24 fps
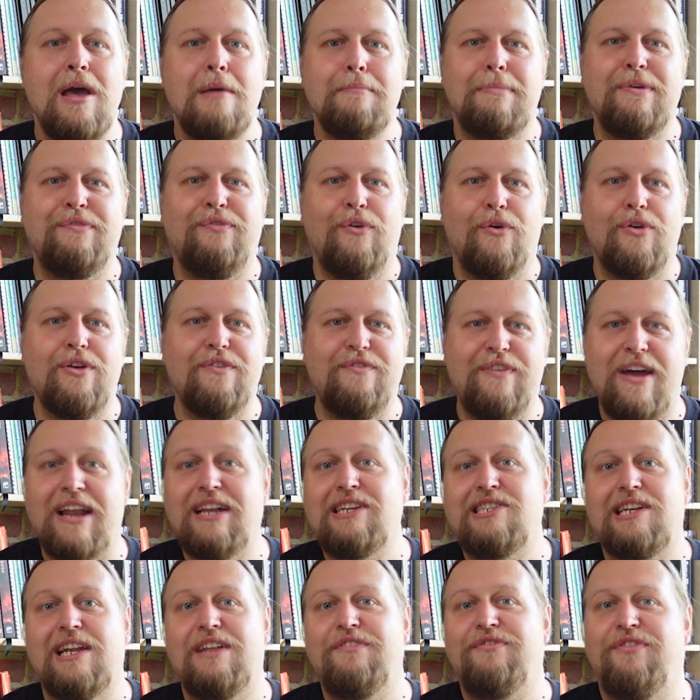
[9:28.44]
before
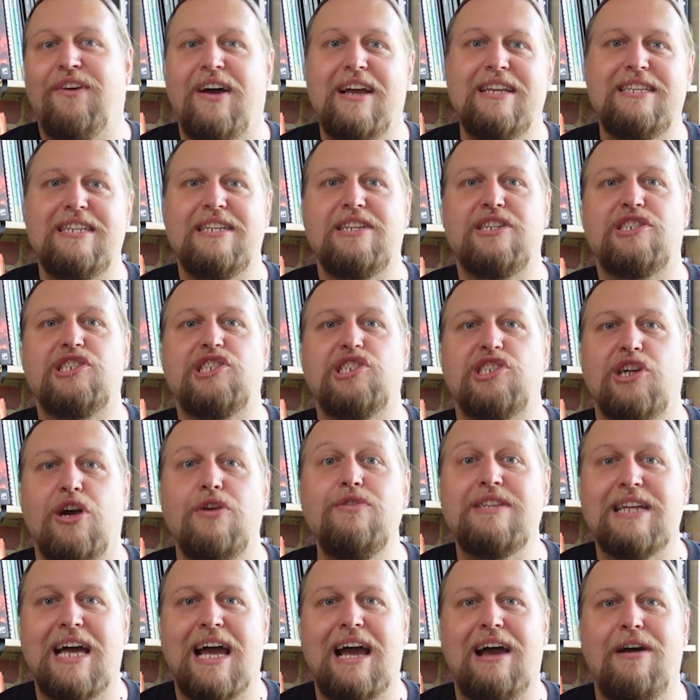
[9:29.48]
eventually fighting a
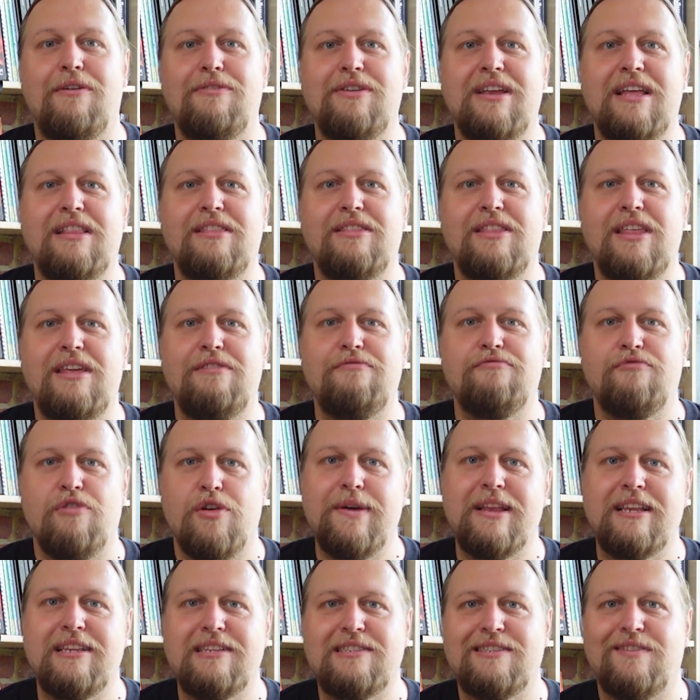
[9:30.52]
showdown in the
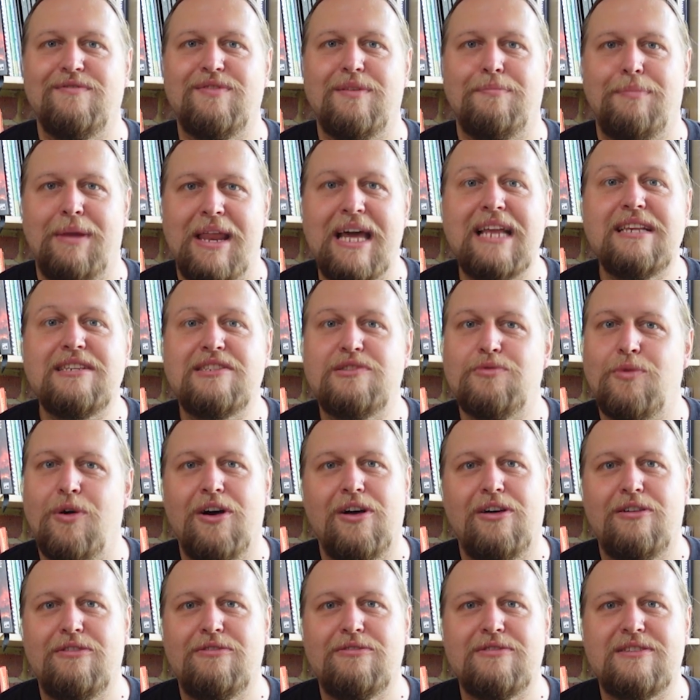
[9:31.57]
ruins of the Blitz
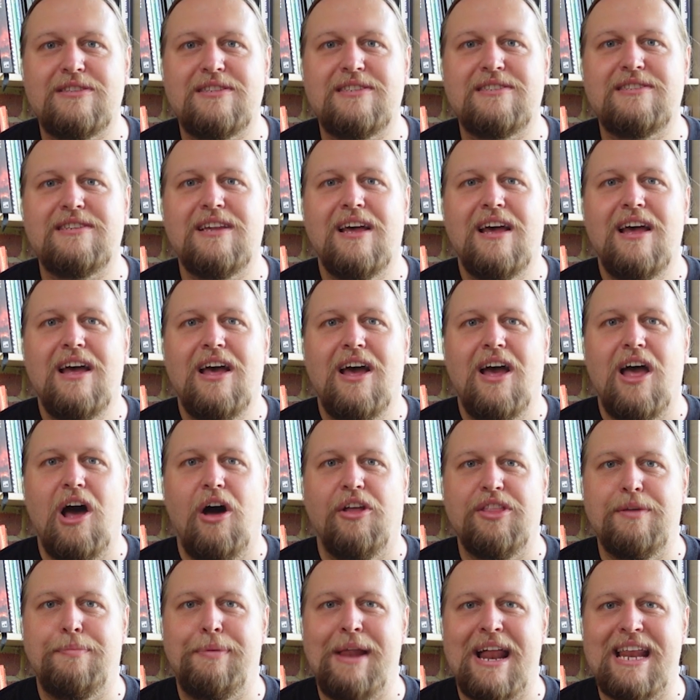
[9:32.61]
Worlds
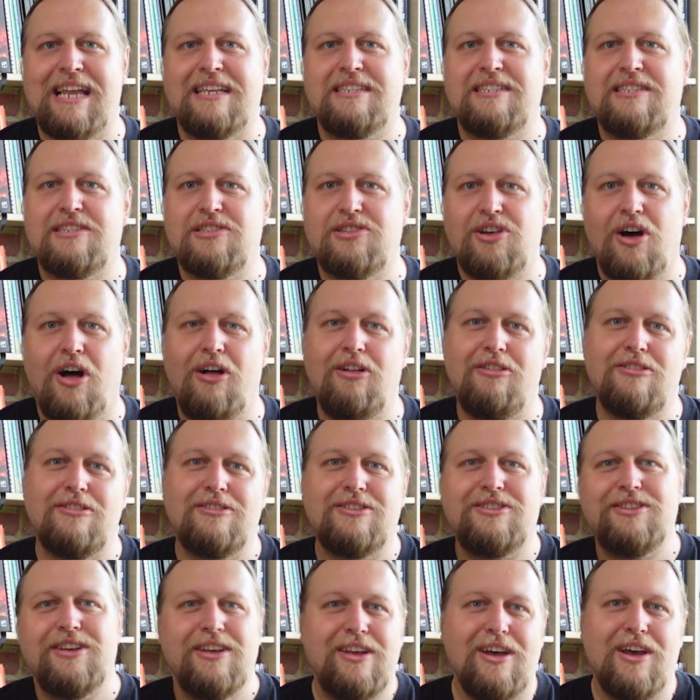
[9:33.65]
on the planet
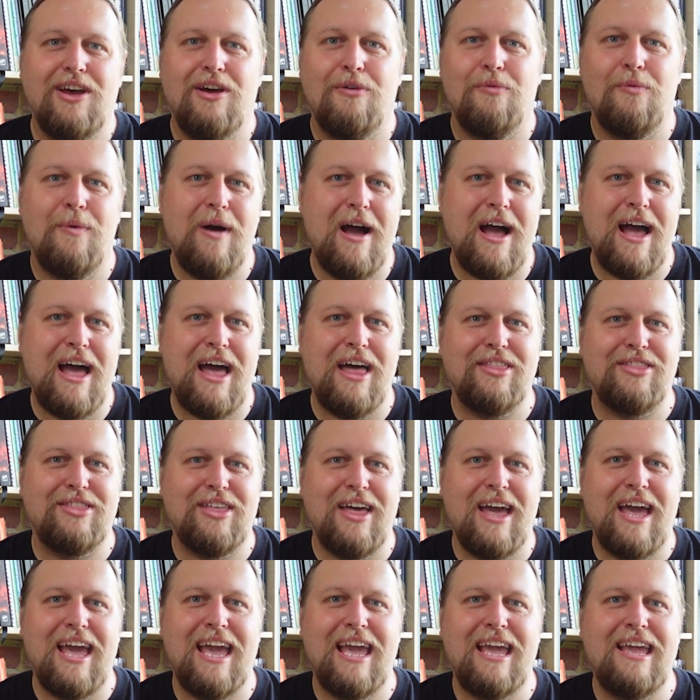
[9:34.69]
Skold, where
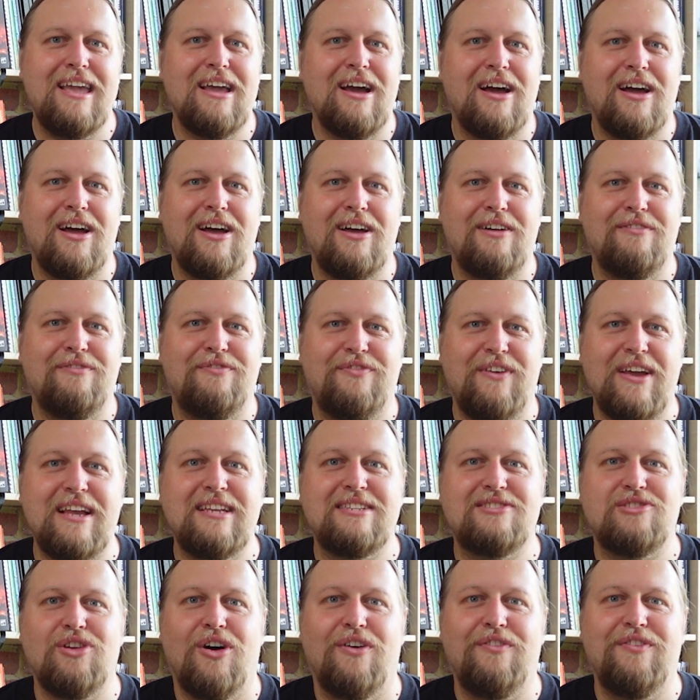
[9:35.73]
they
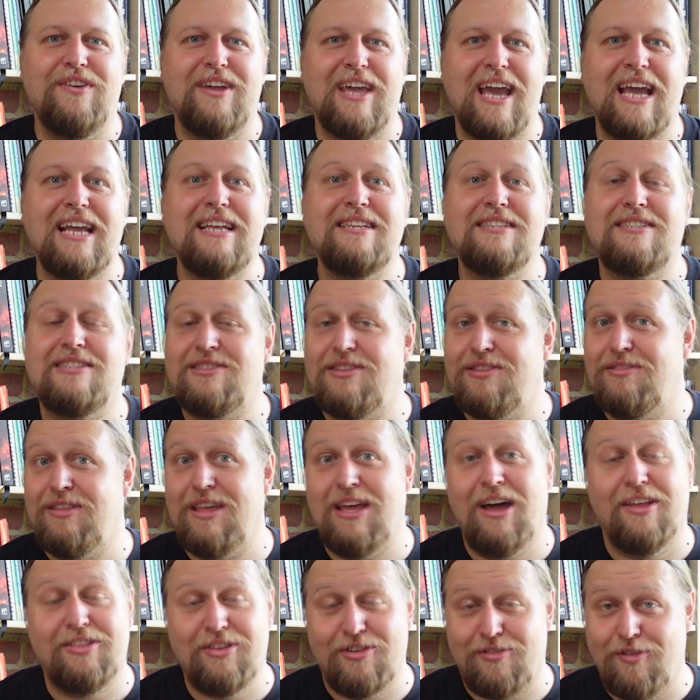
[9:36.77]
faced off against
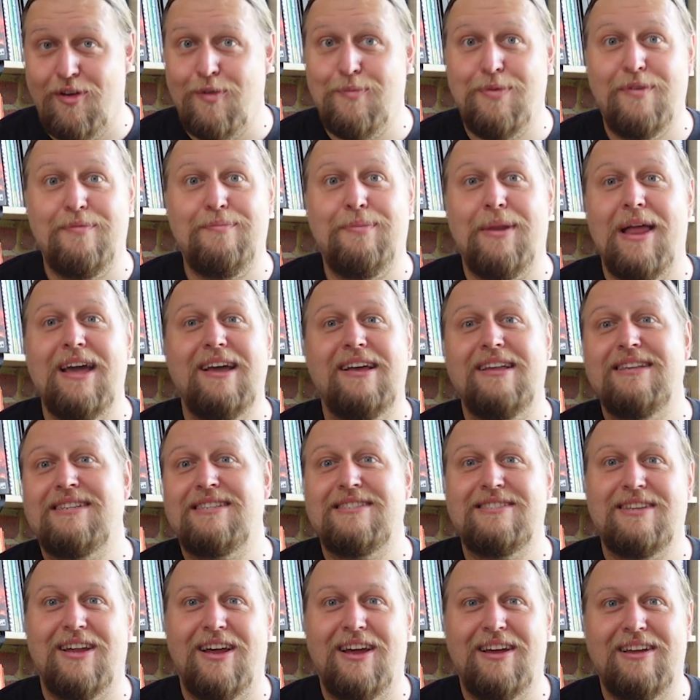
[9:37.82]
the other group of
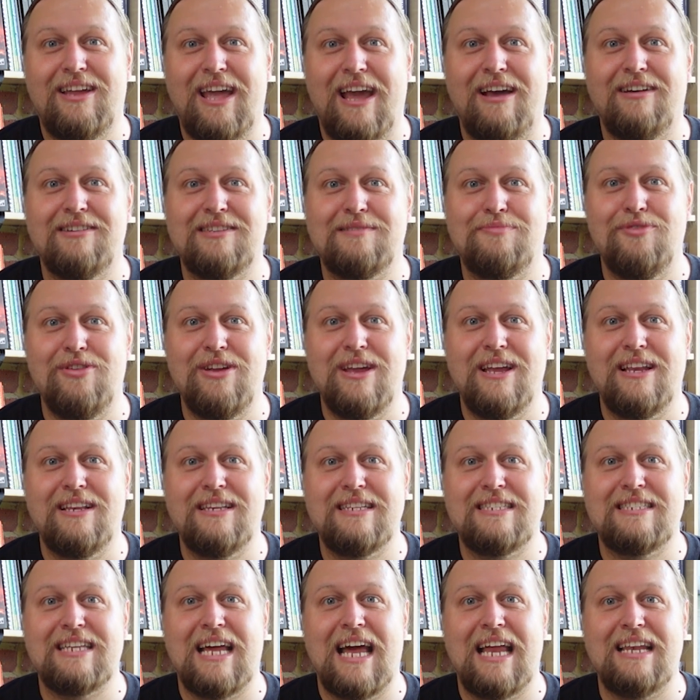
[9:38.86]
players, Chaos
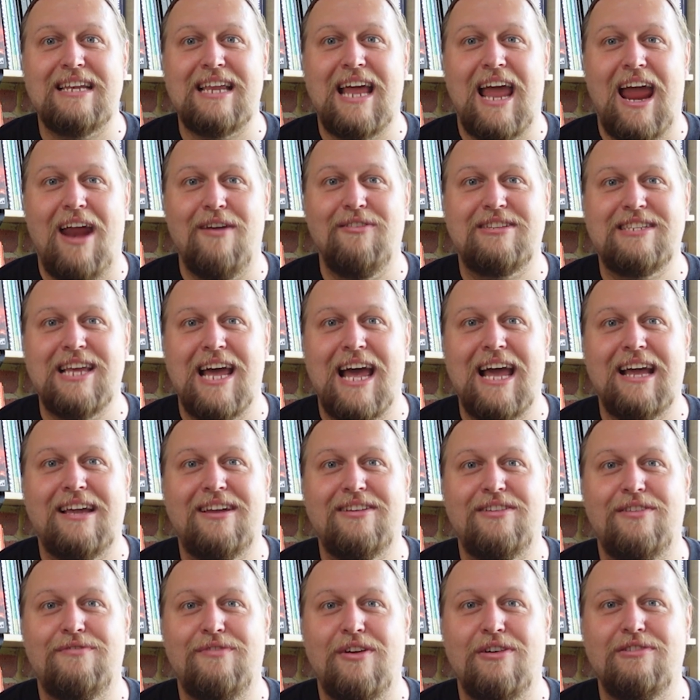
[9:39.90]
Marines and a
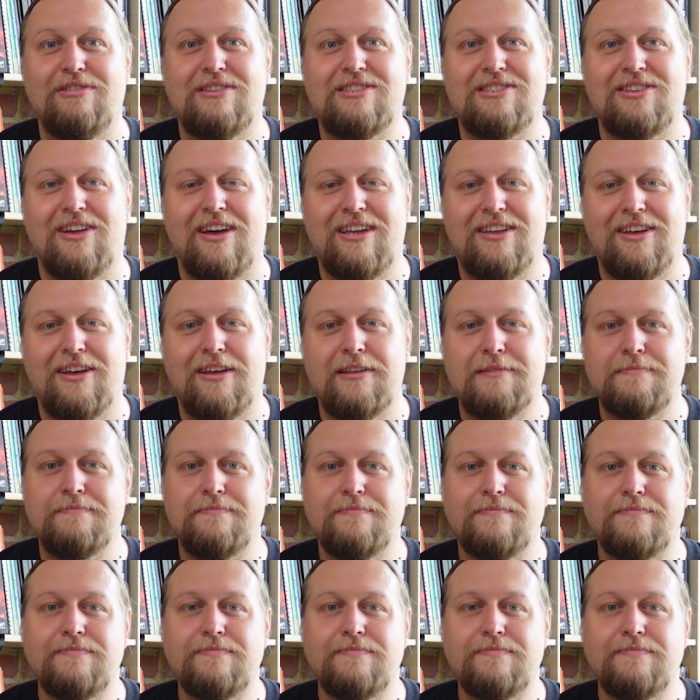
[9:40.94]
Heretic and a Rogue Psyker.